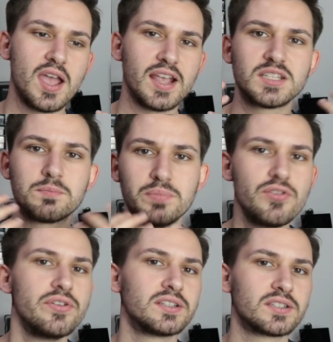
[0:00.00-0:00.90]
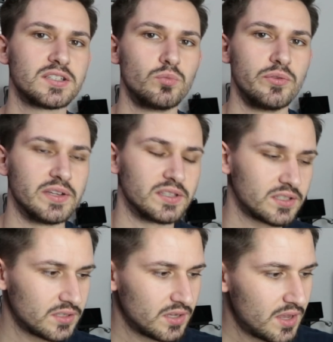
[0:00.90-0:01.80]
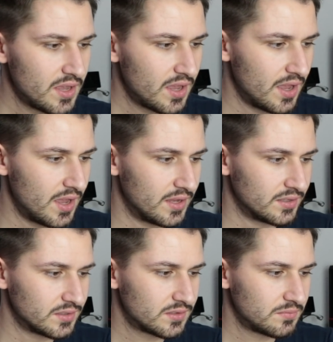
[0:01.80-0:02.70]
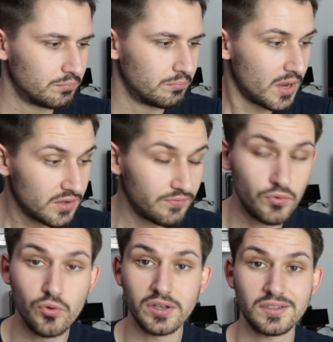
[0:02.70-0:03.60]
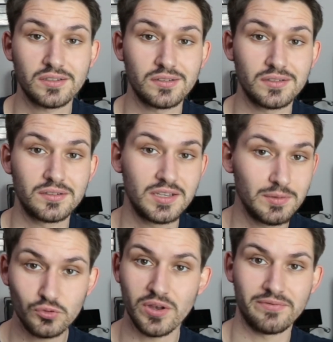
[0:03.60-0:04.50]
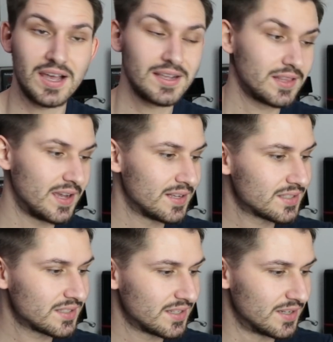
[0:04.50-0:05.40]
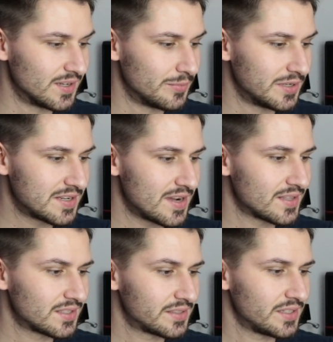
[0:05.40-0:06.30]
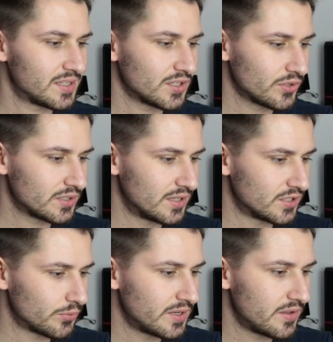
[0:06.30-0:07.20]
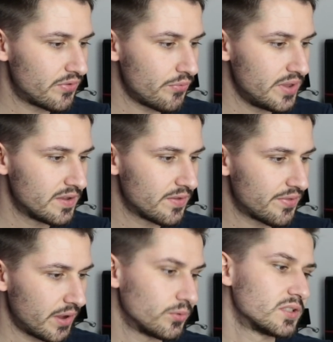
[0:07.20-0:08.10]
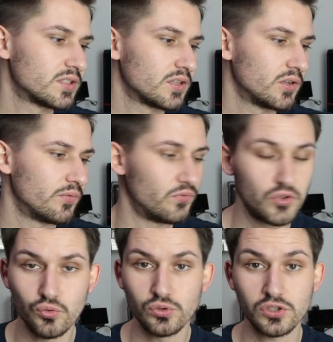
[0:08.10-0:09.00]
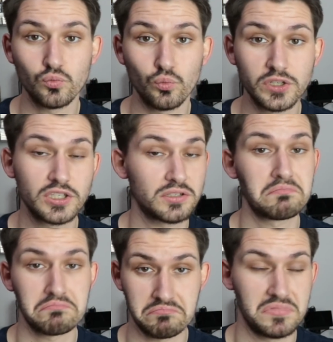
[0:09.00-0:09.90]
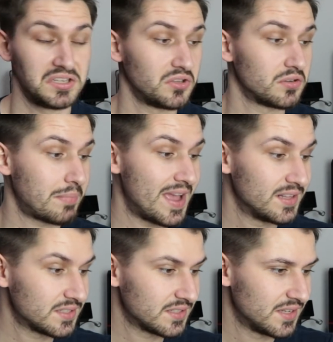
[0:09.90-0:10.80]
experiences with it. And many viewers seem to have liked that. It got 623,000 views, which is not bad.